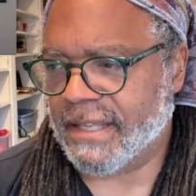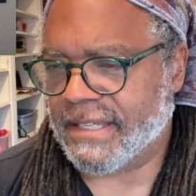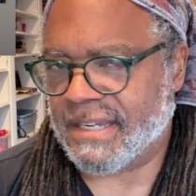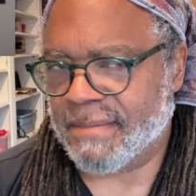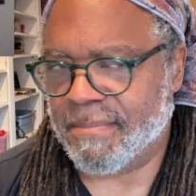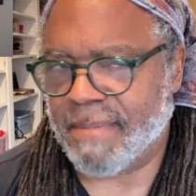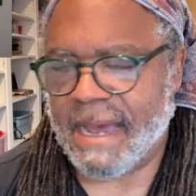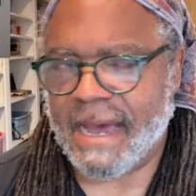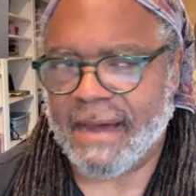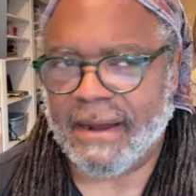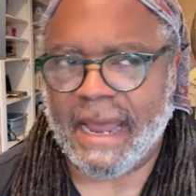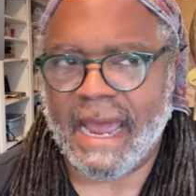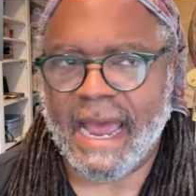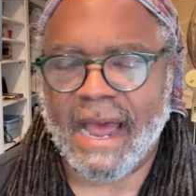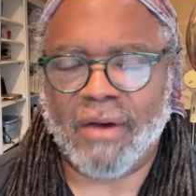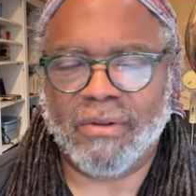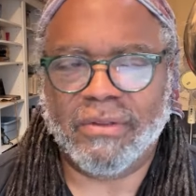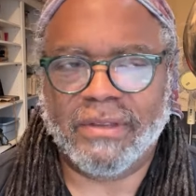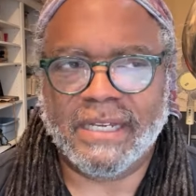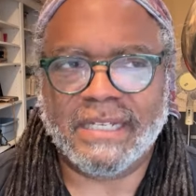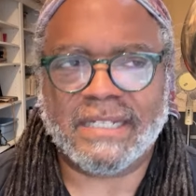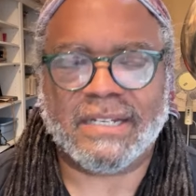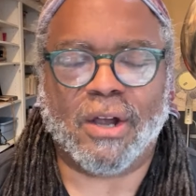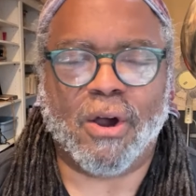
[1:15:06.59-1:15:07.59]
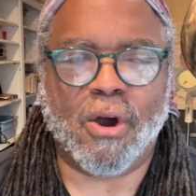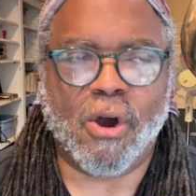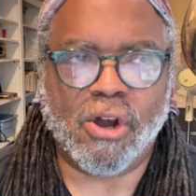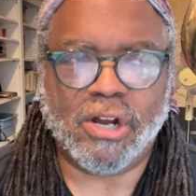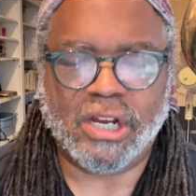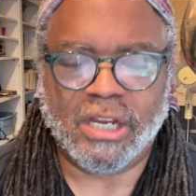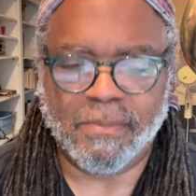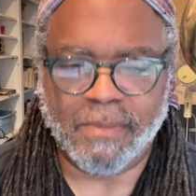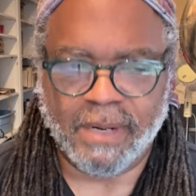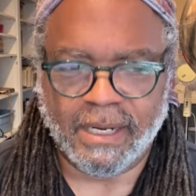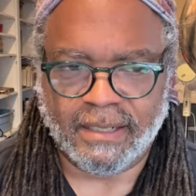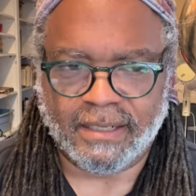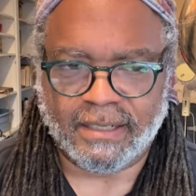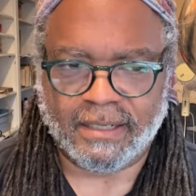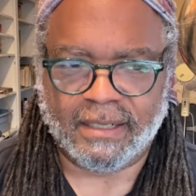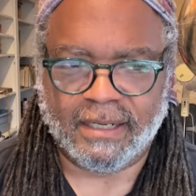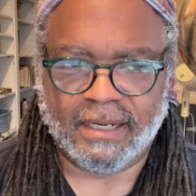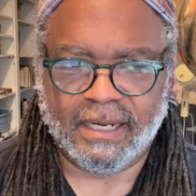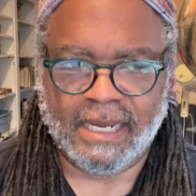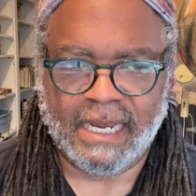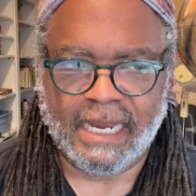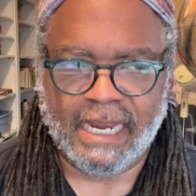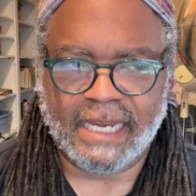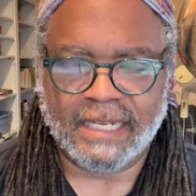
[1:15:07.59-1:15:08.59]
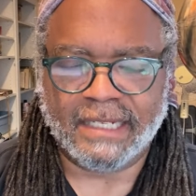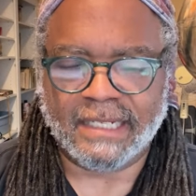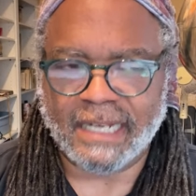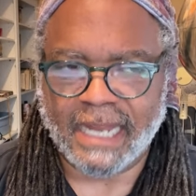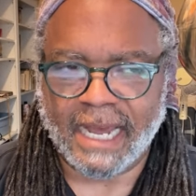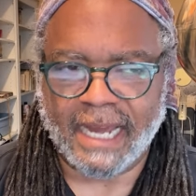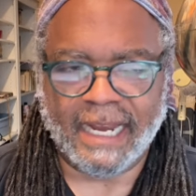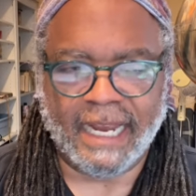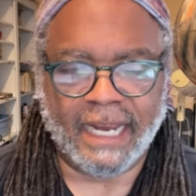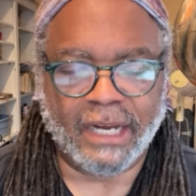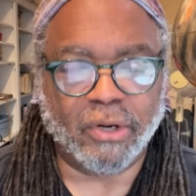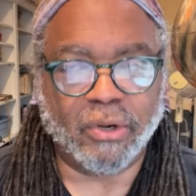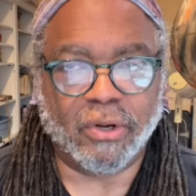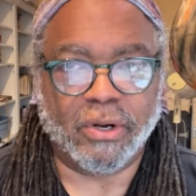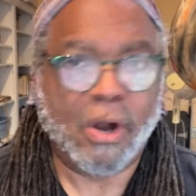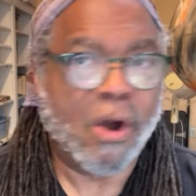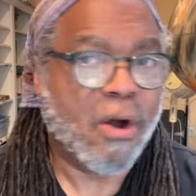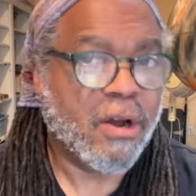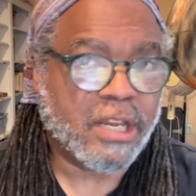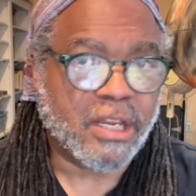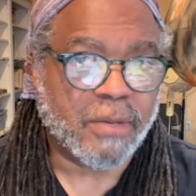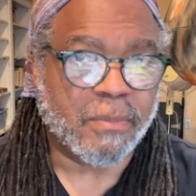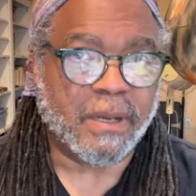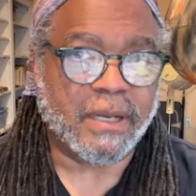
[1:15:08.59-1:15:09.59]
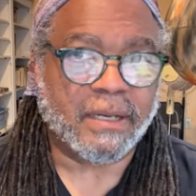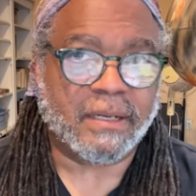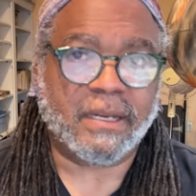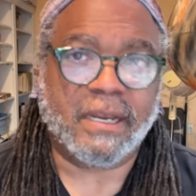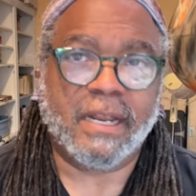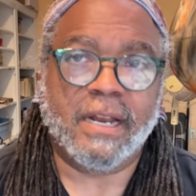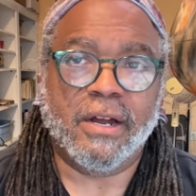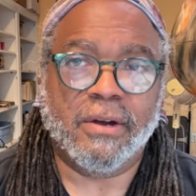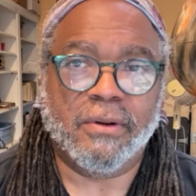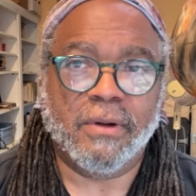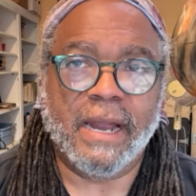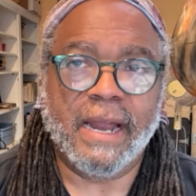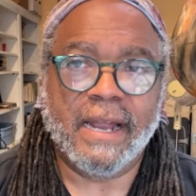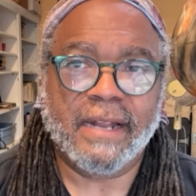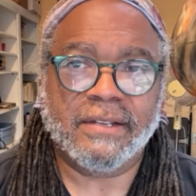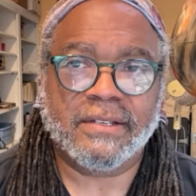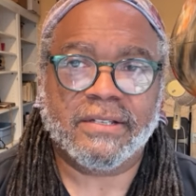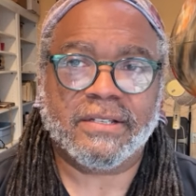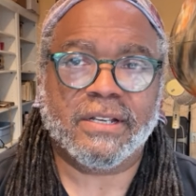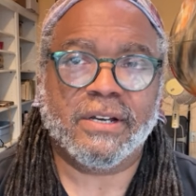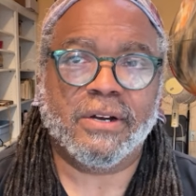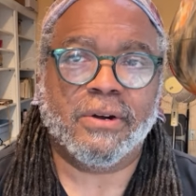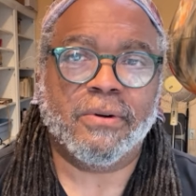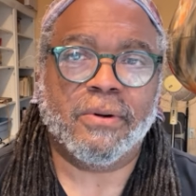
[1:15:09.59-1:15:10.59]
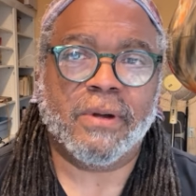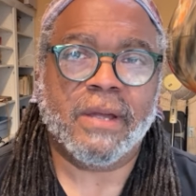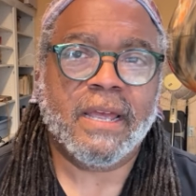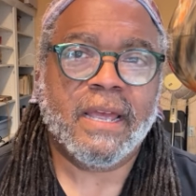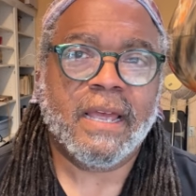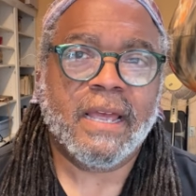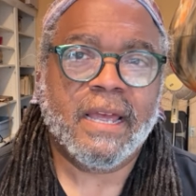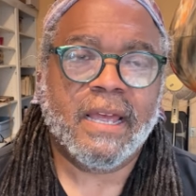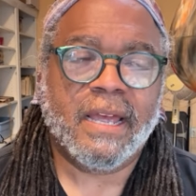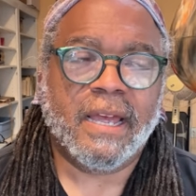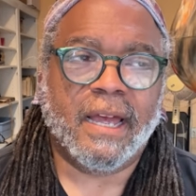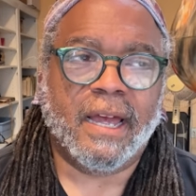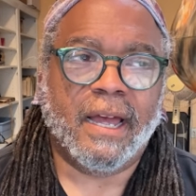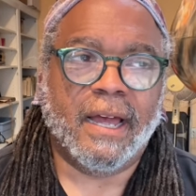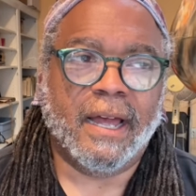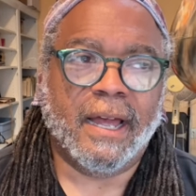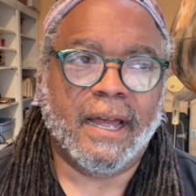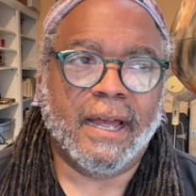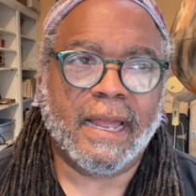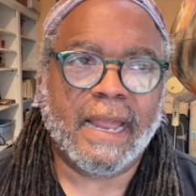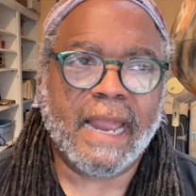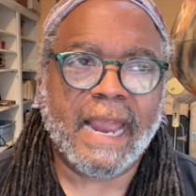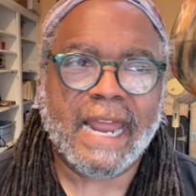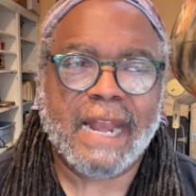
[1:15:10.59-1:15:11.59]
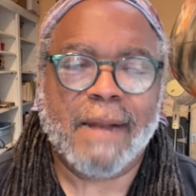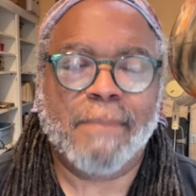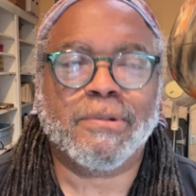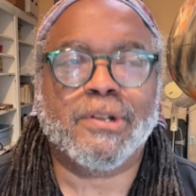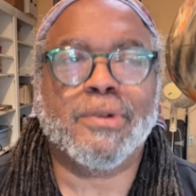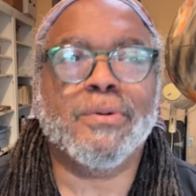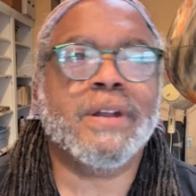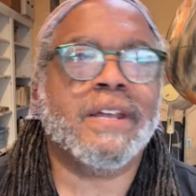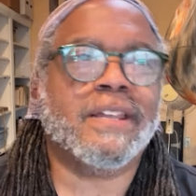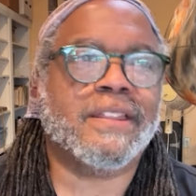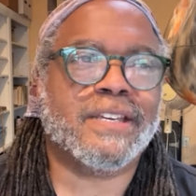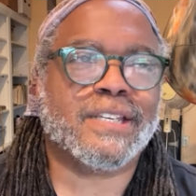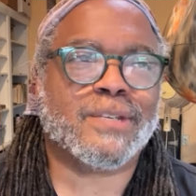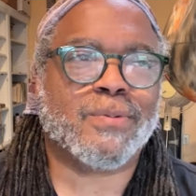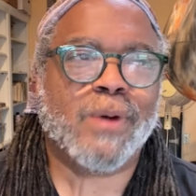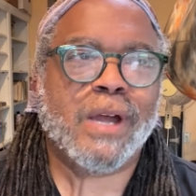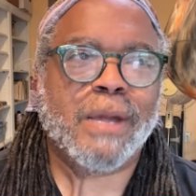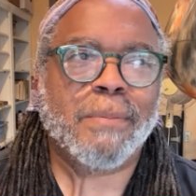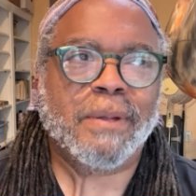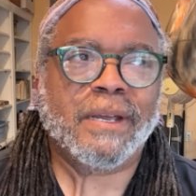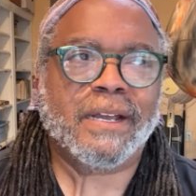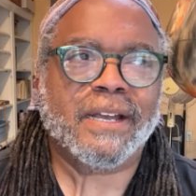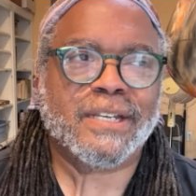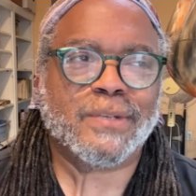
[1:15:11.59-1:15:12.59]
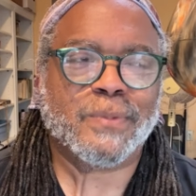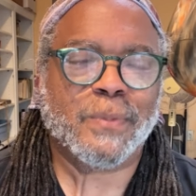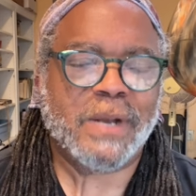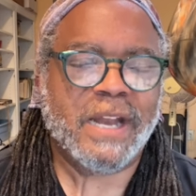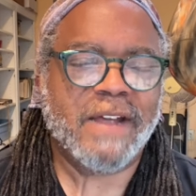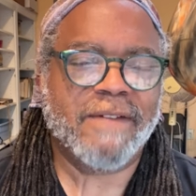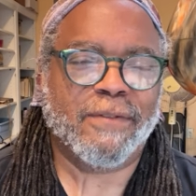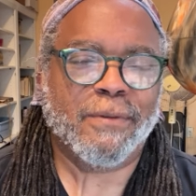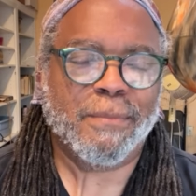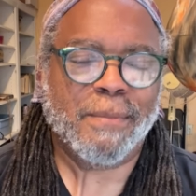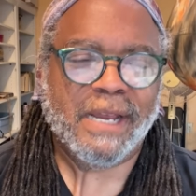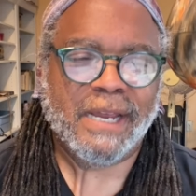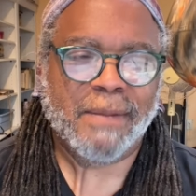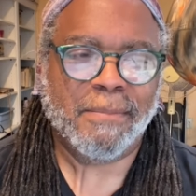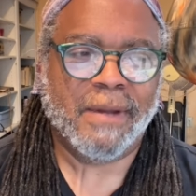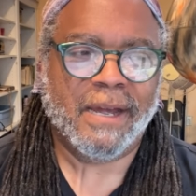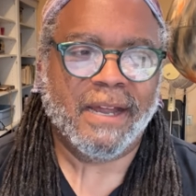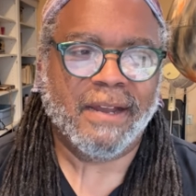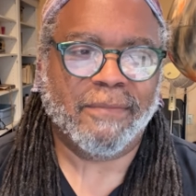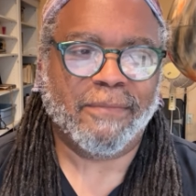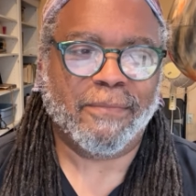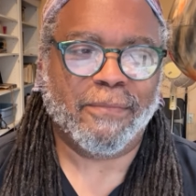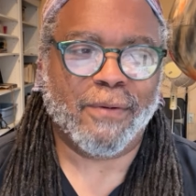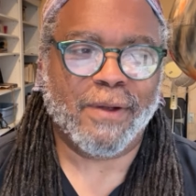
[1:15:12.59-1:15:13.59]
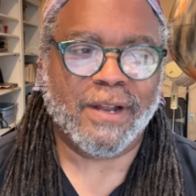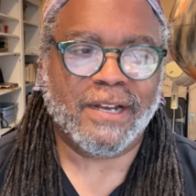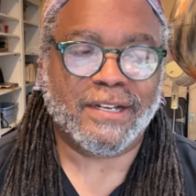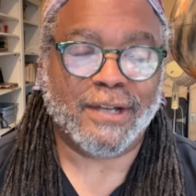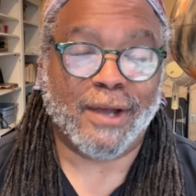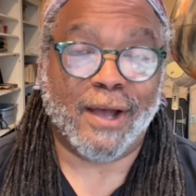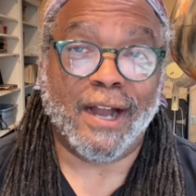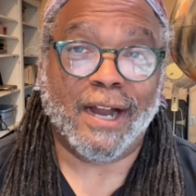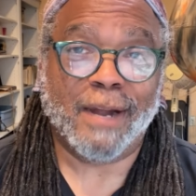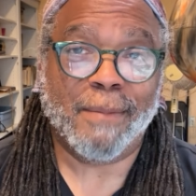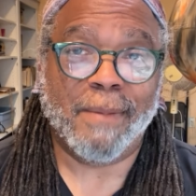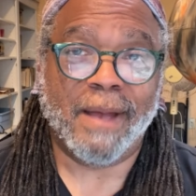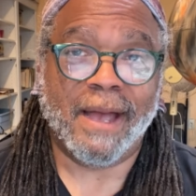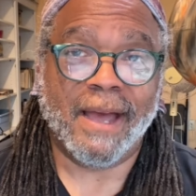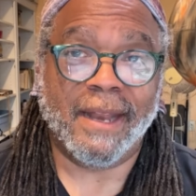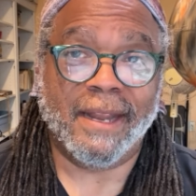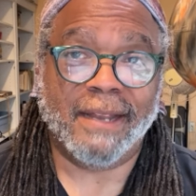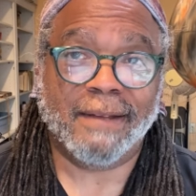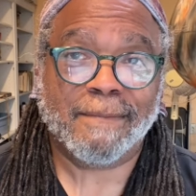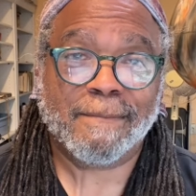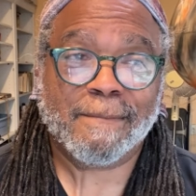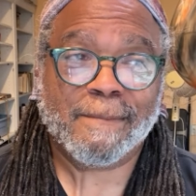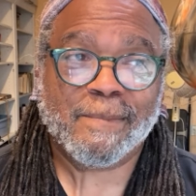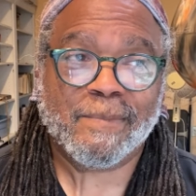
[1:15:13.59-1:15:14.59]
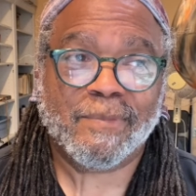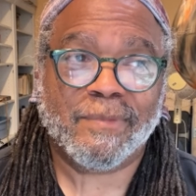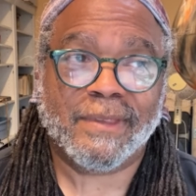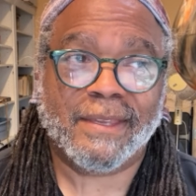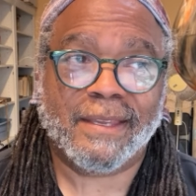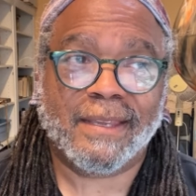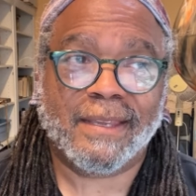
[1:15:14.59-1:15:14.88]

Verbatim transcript: It's about how this argument is not a good argument, you know. And so, Mhm. uh, and I'm doing it this way because whenever me and my friend talk about it,